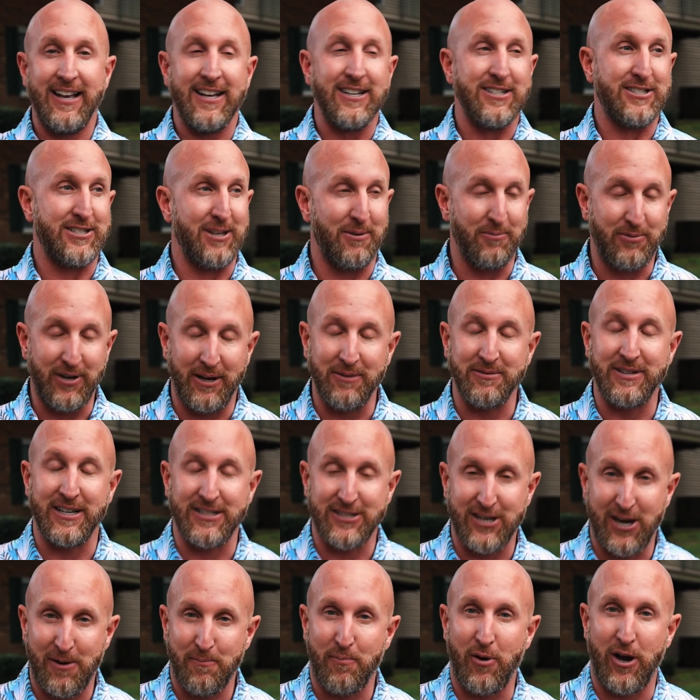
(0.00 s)
Sometimes
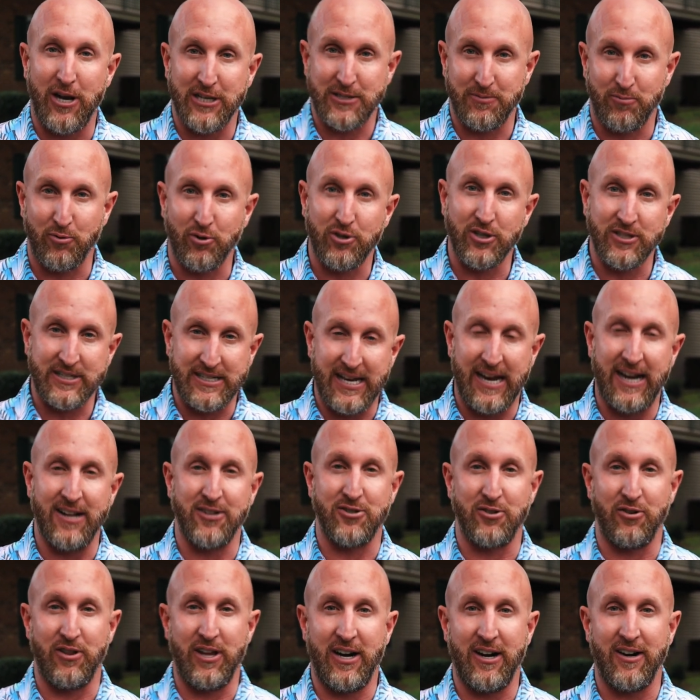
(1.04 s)
that's not possible because
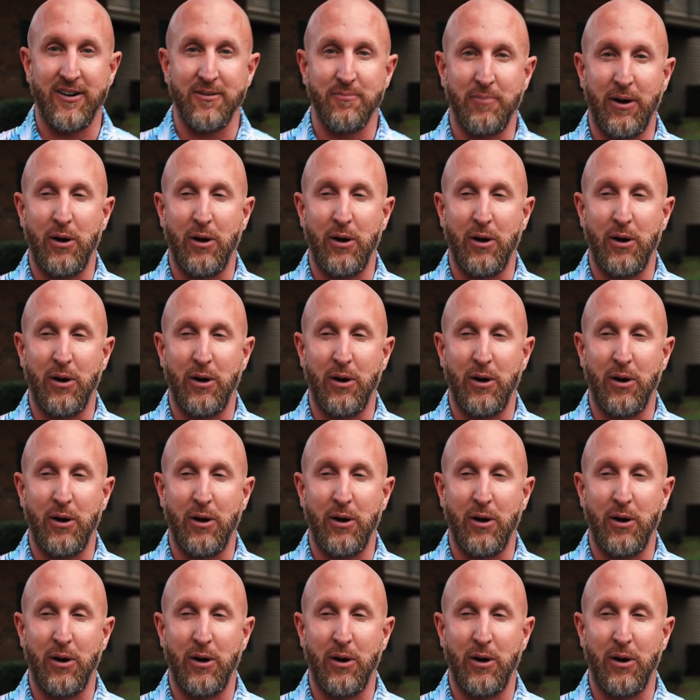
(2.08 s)
tenants are there,